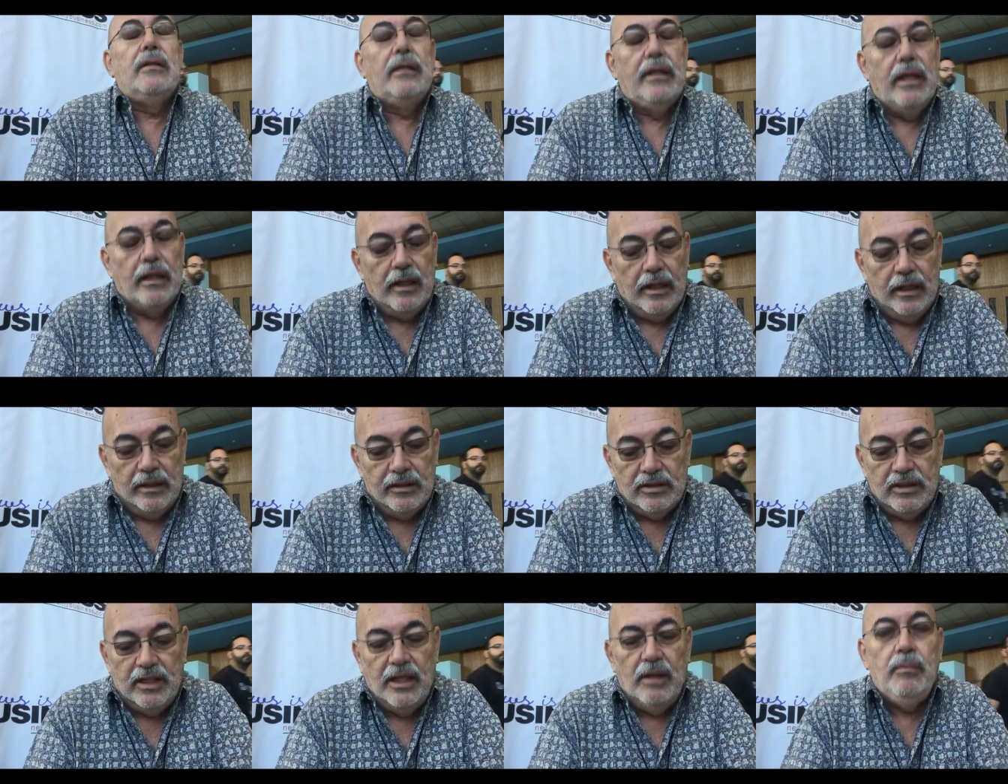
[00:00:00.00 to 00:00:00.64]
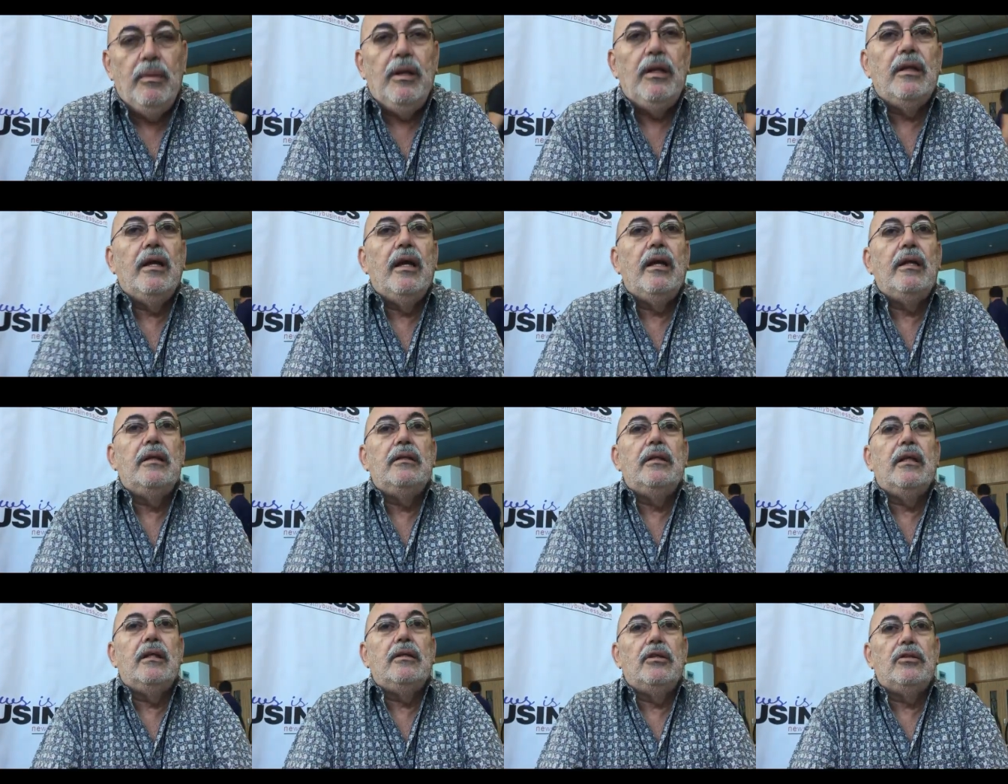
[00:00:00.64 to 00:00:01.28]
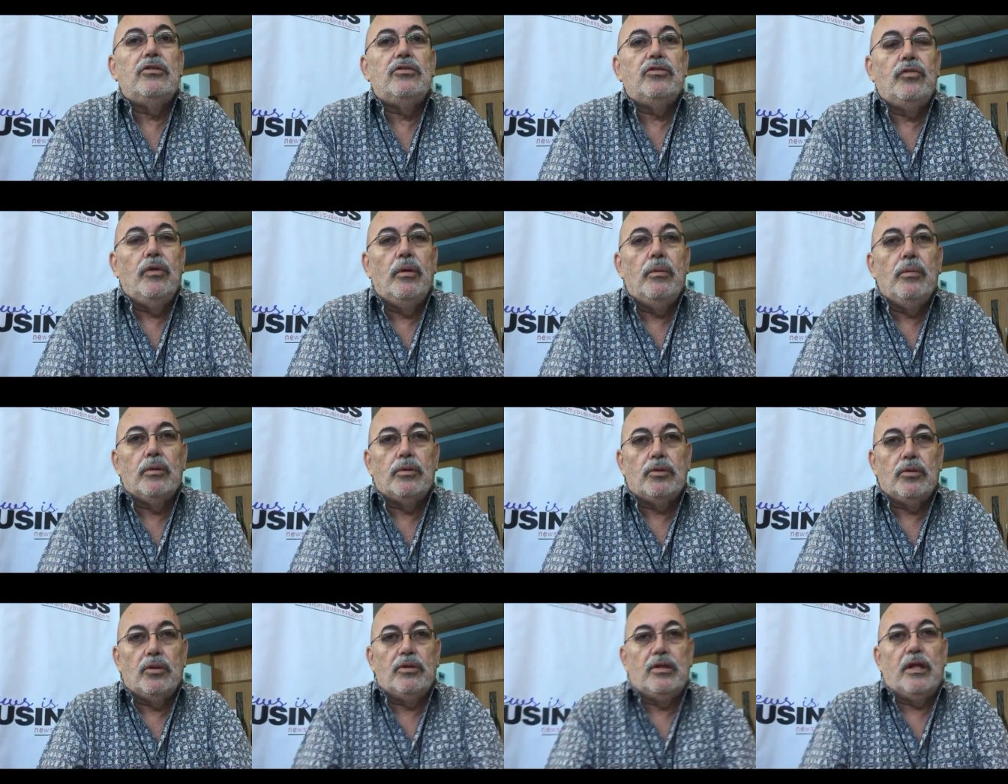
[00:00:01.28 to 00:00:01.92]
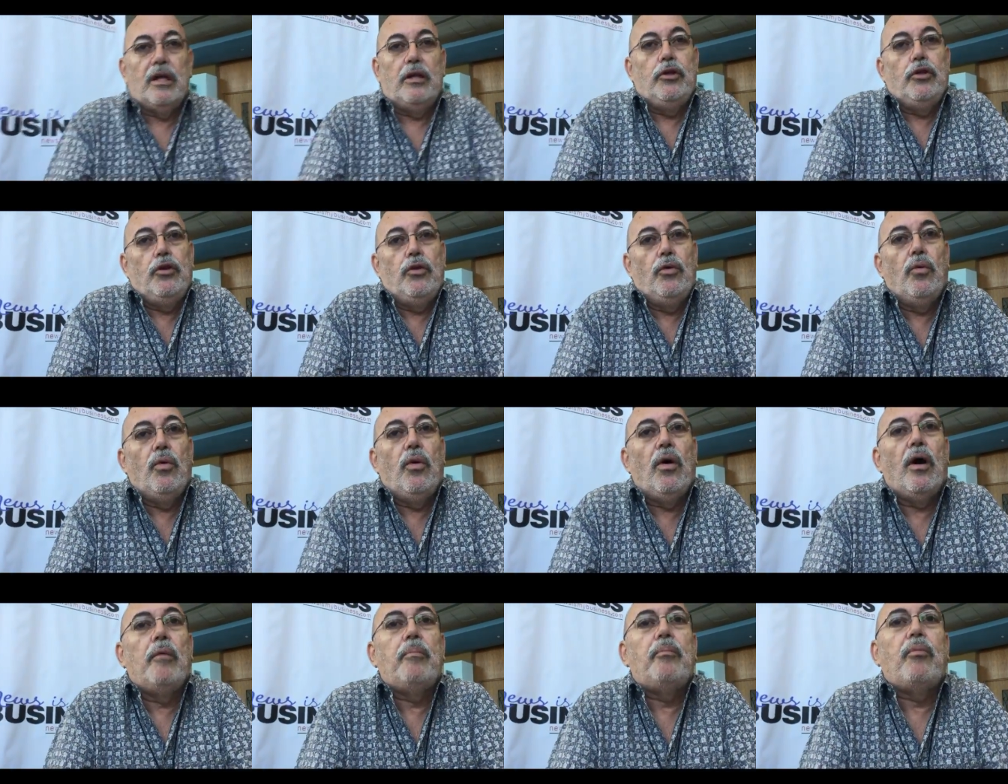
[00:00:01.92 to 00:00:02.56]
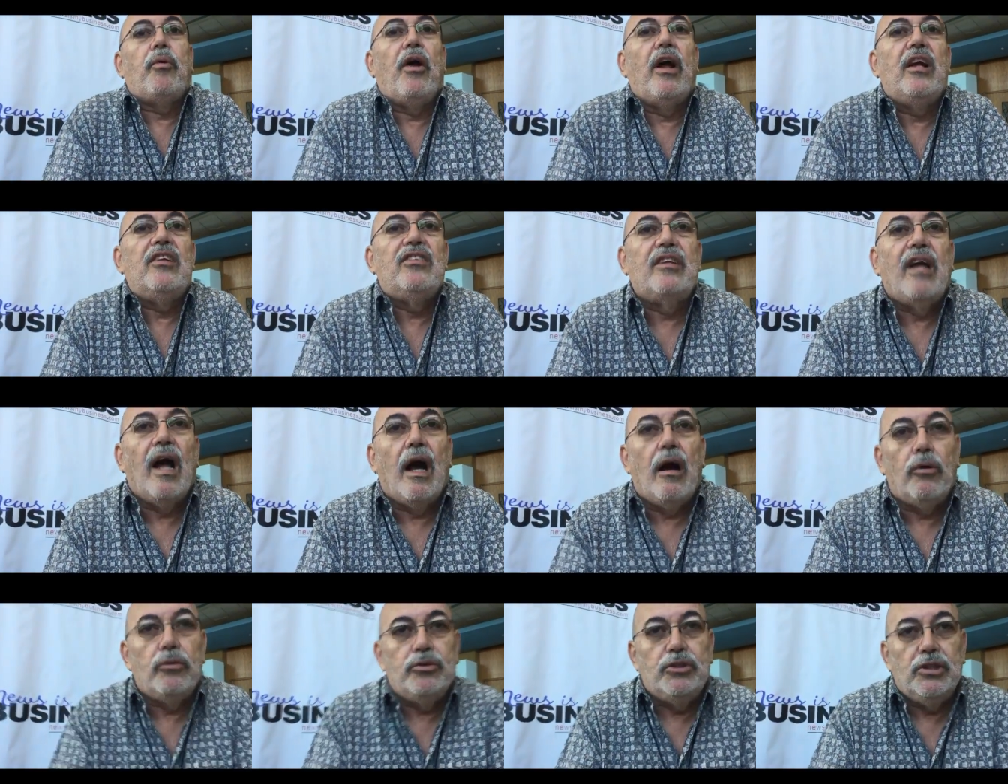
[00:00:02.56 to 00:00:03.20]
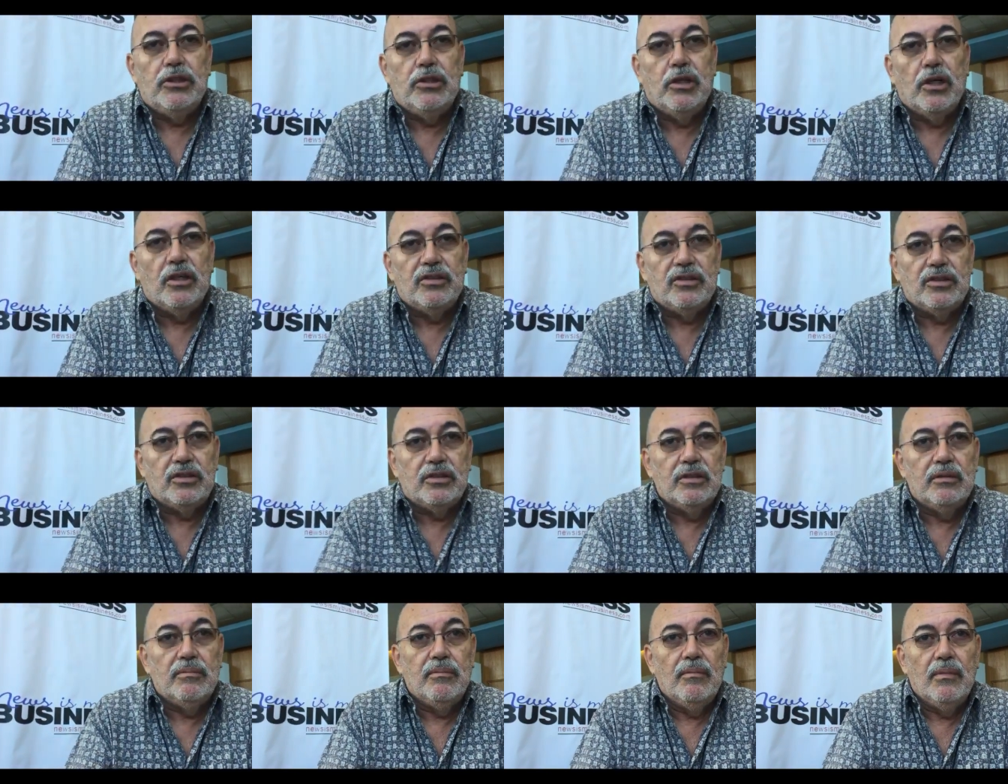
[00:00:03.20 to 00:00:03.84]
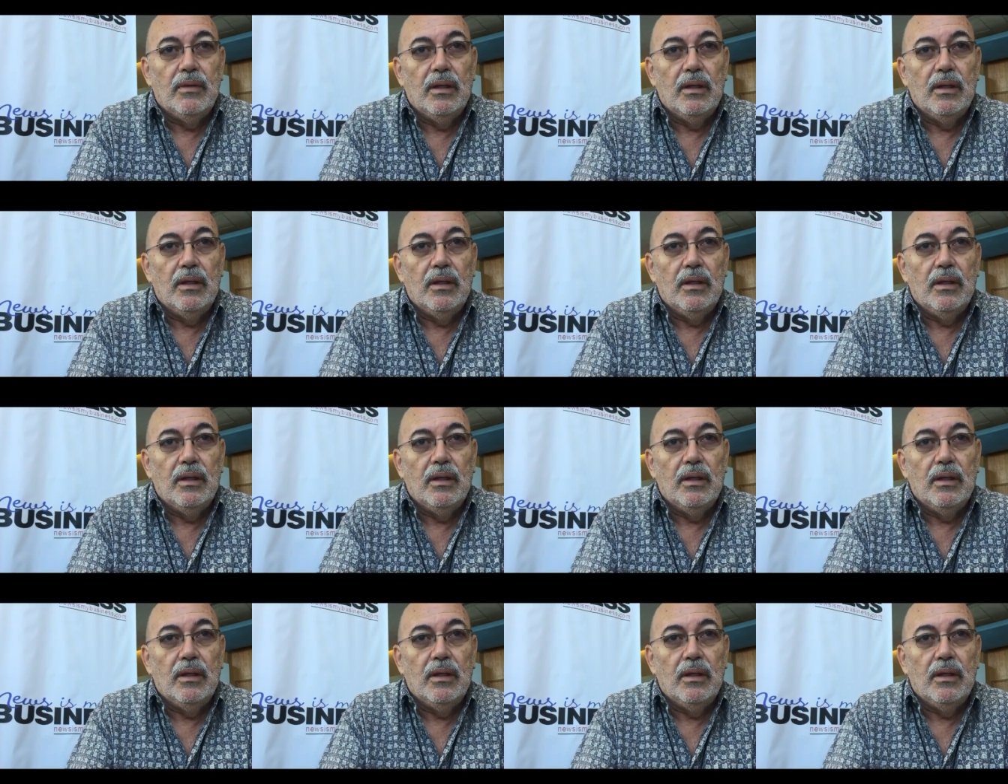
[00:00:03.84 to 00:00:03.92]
that too. intimidate the distributor that you are price gouging us.